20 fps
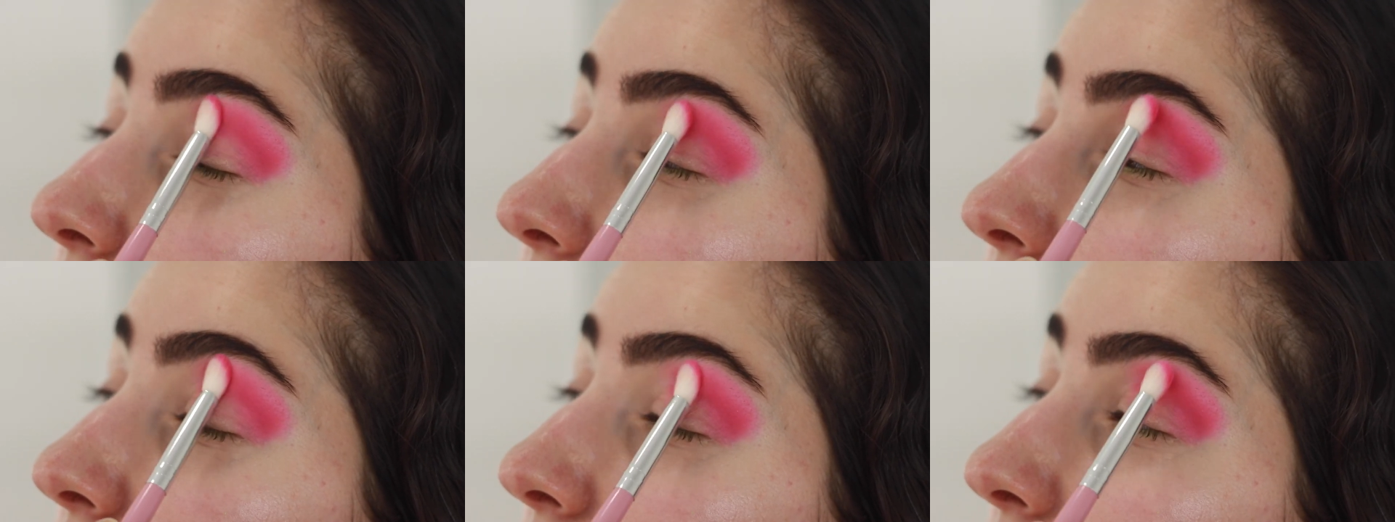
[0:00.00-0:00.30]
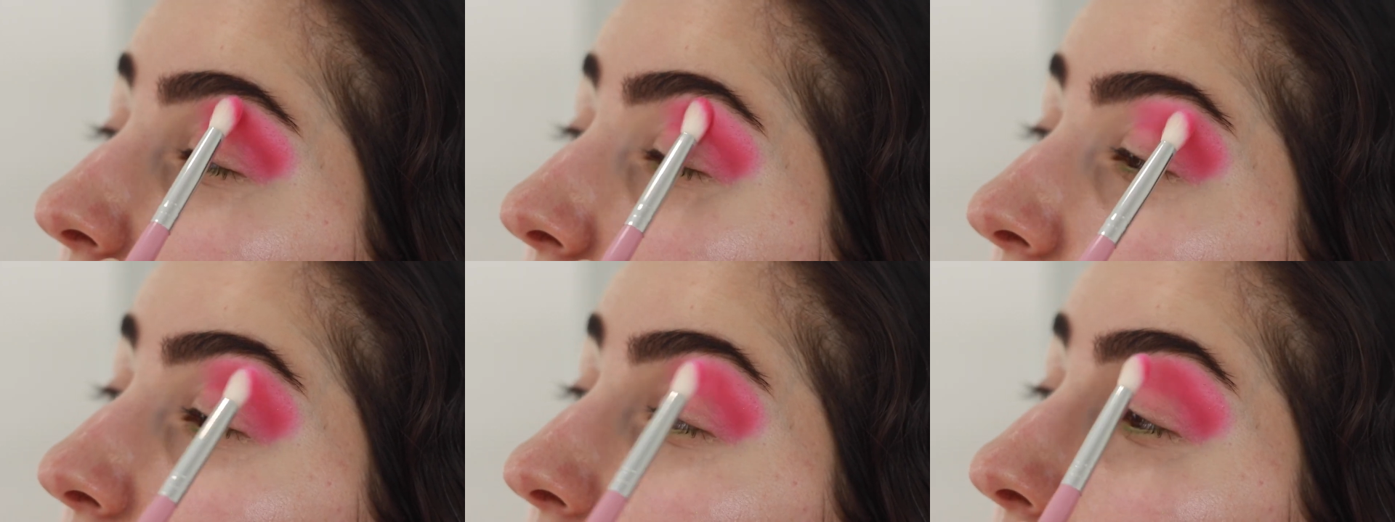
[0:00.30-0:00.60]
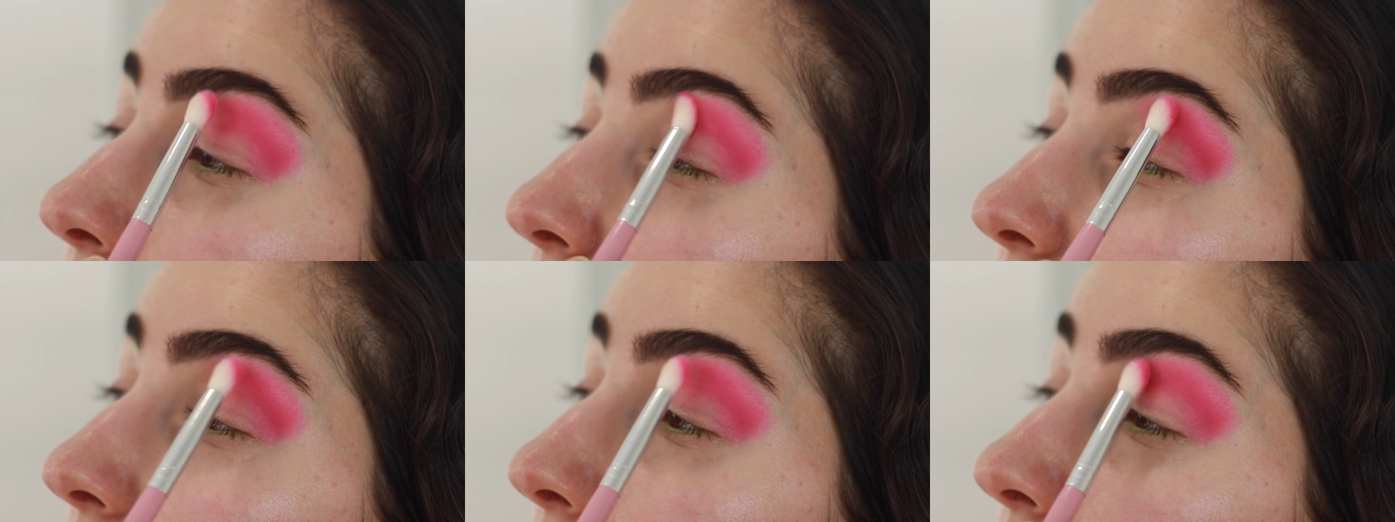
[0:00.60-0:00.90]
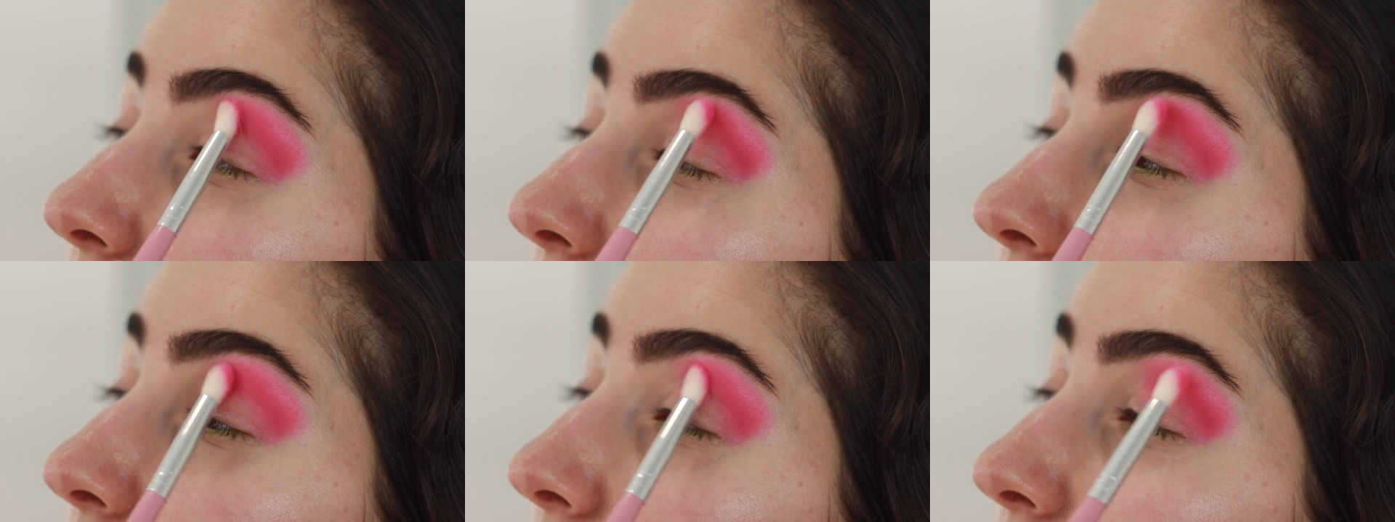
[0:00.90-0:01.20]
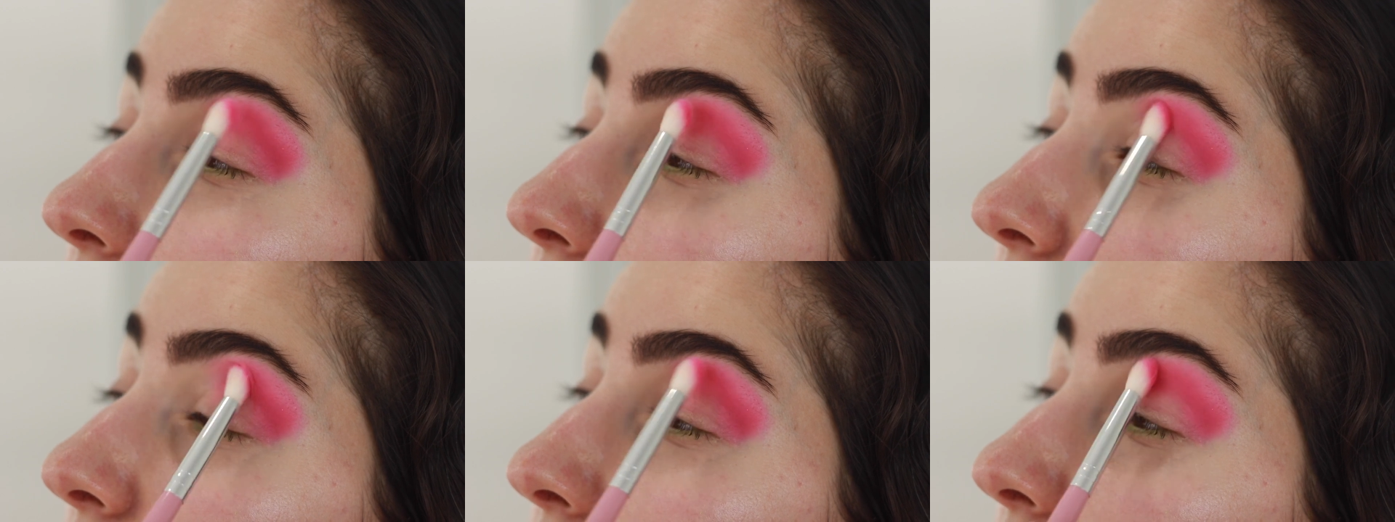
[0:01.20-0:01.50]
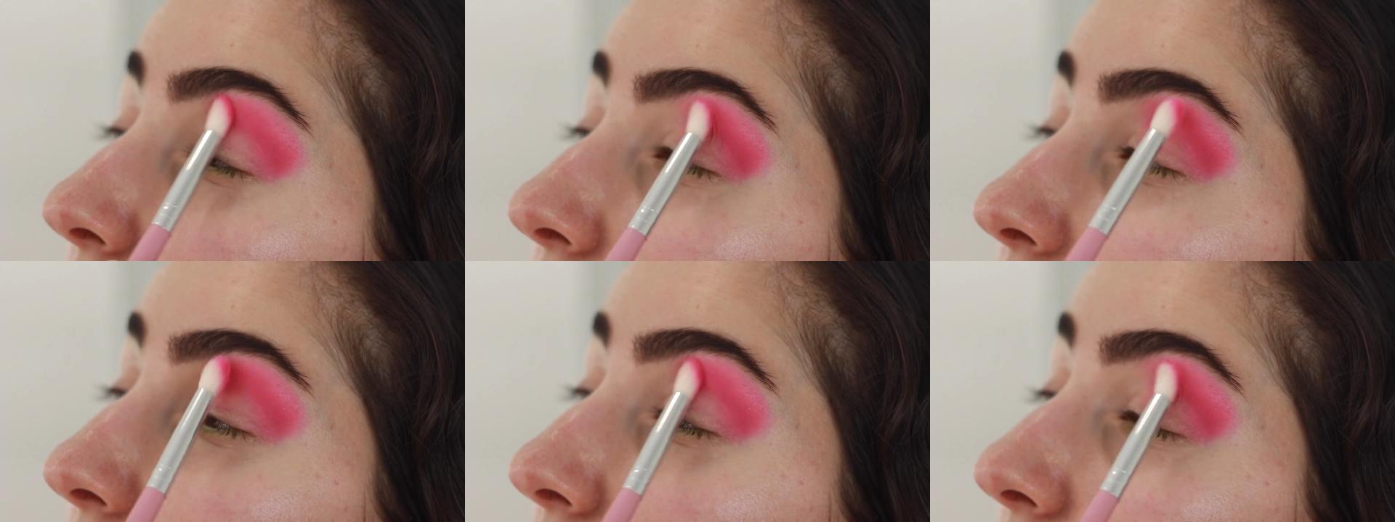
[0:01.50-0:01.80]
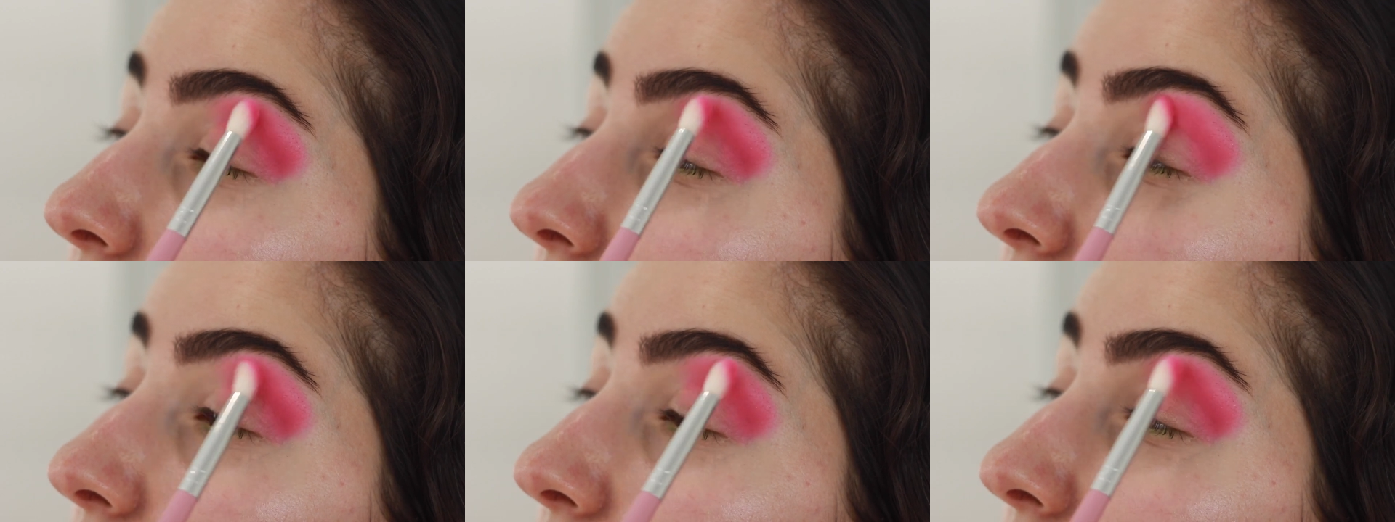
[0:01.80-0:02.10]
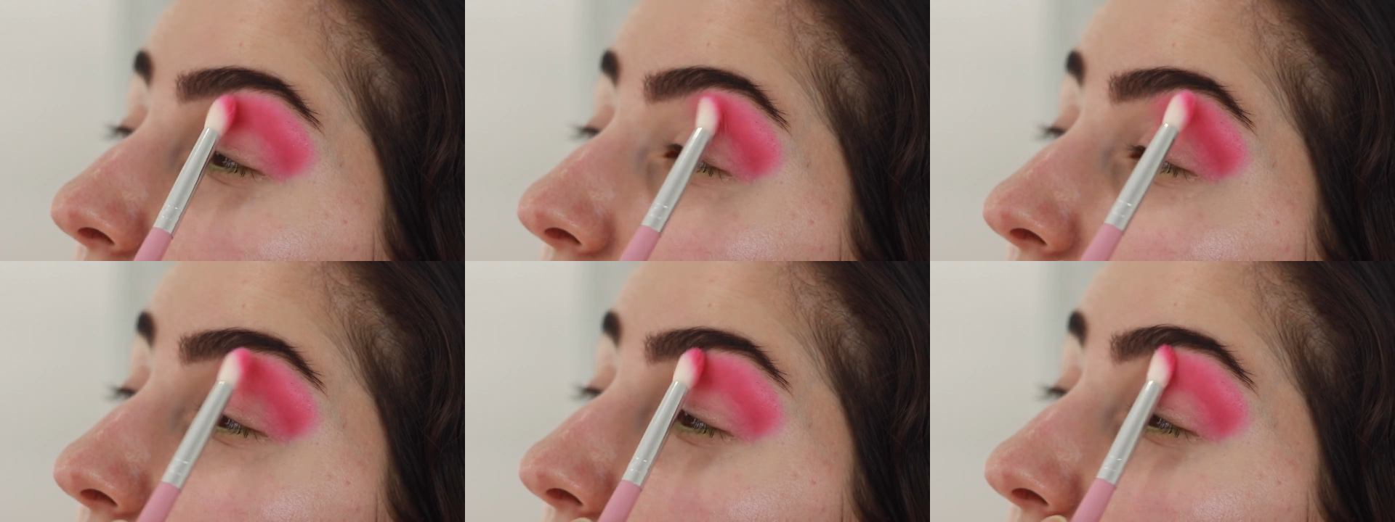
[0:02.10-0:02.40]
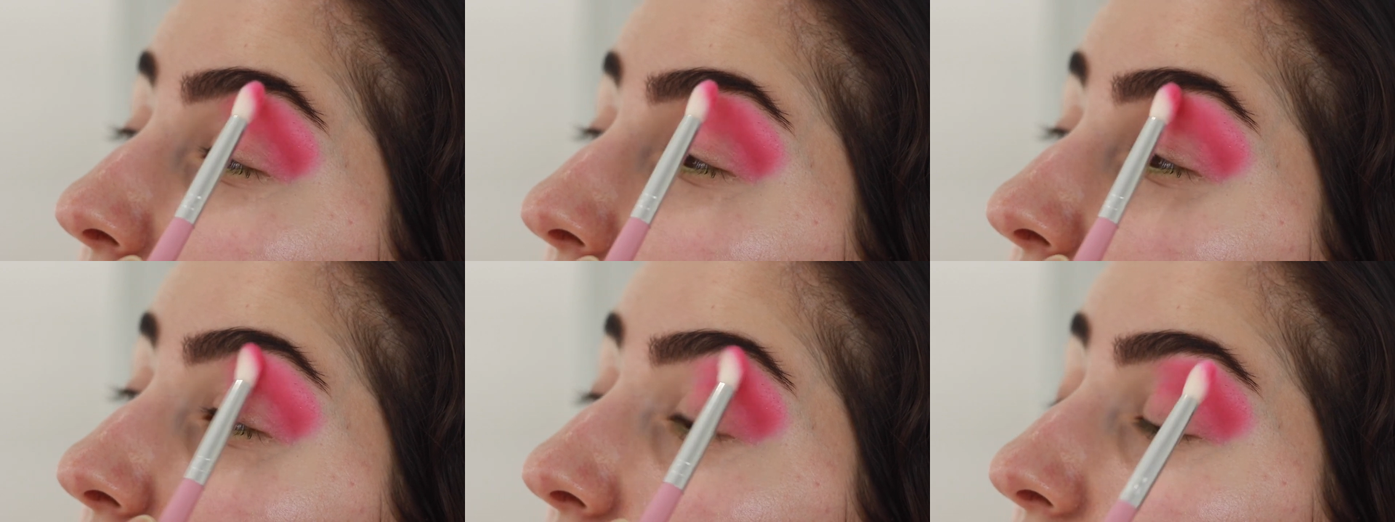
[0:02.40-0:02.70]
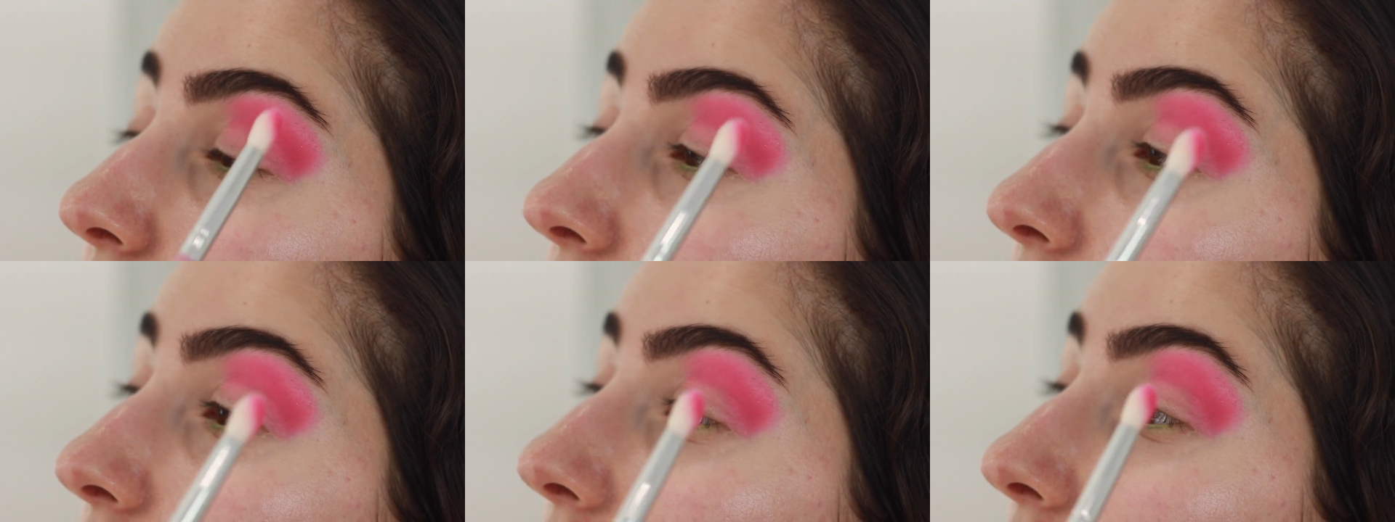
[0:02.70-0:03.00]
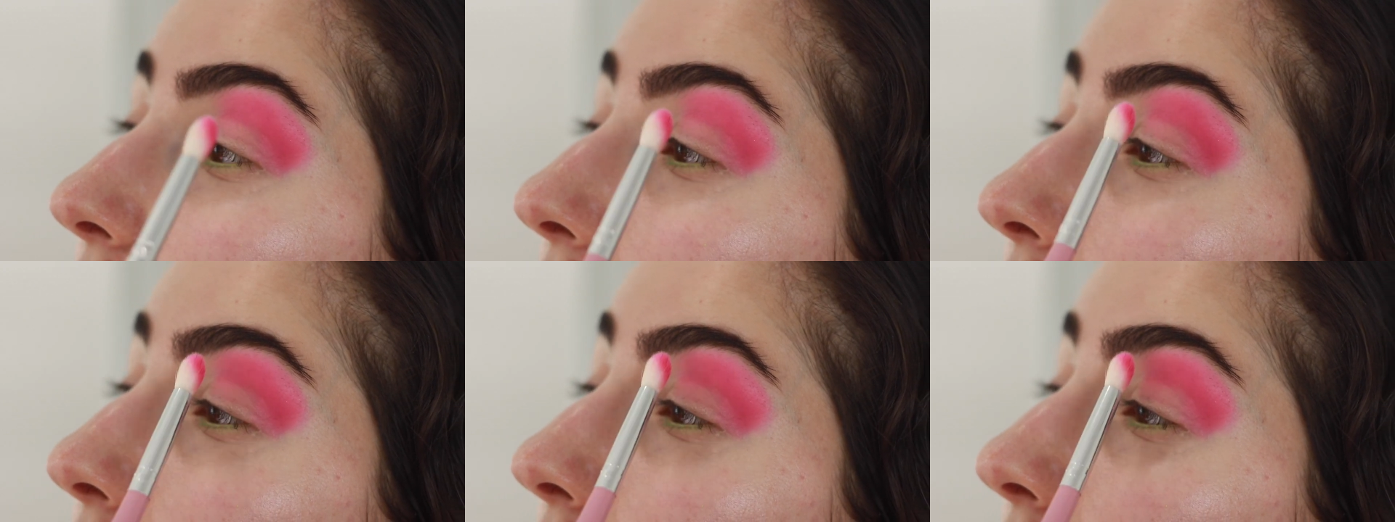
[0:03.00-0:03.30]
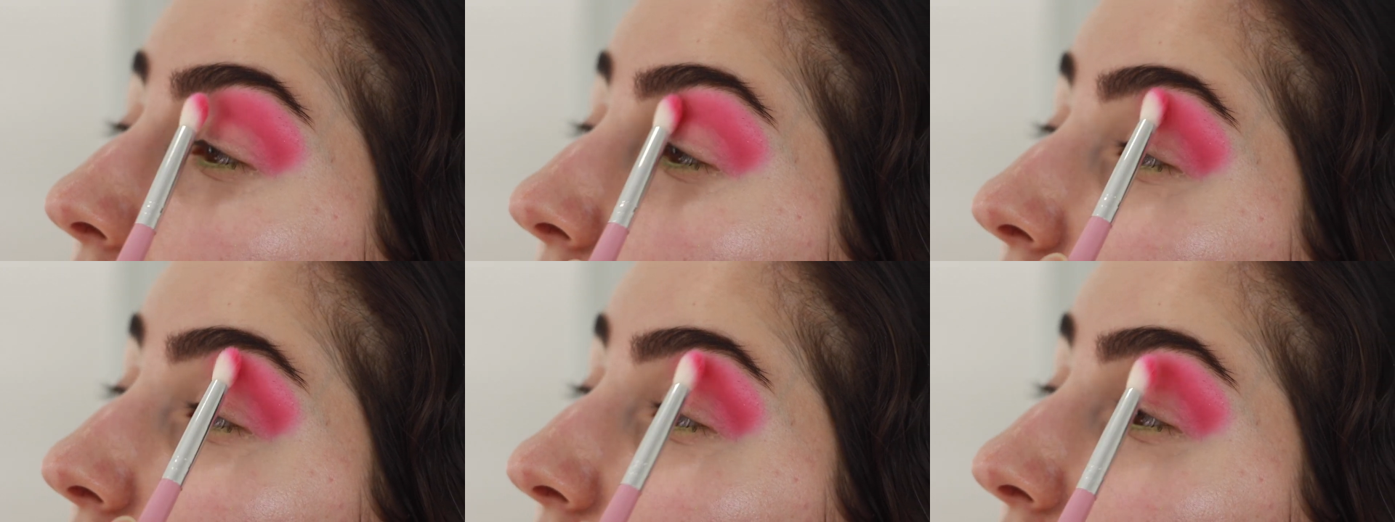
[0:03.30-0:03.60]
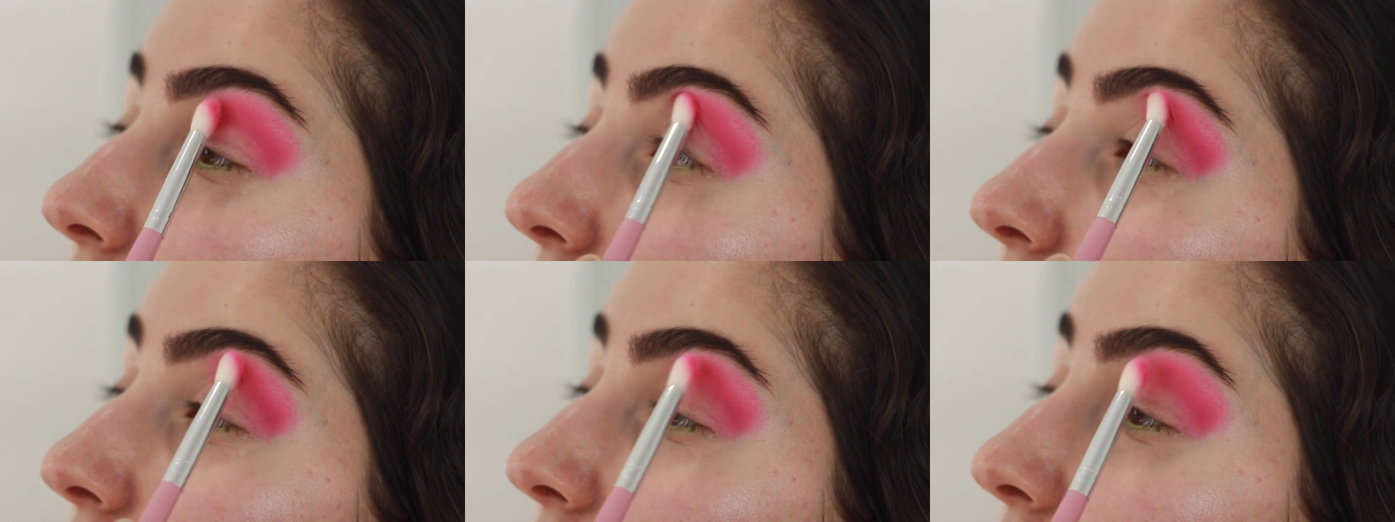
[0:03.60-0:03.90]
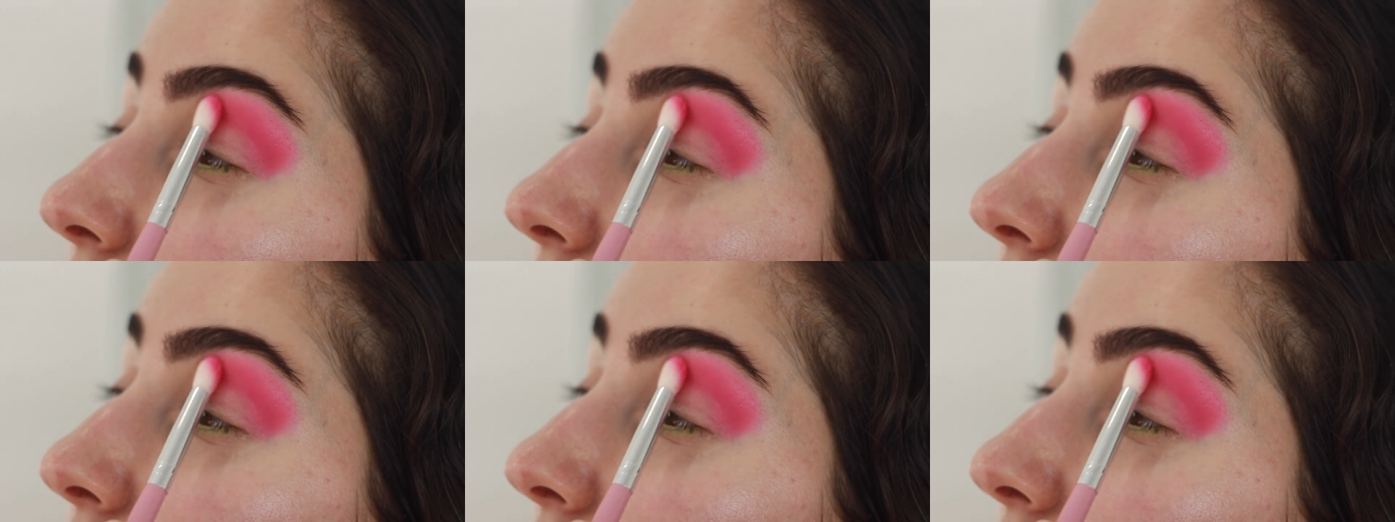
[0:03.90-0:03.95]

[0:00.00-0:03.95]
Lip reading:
Nobody's mouth can be seen.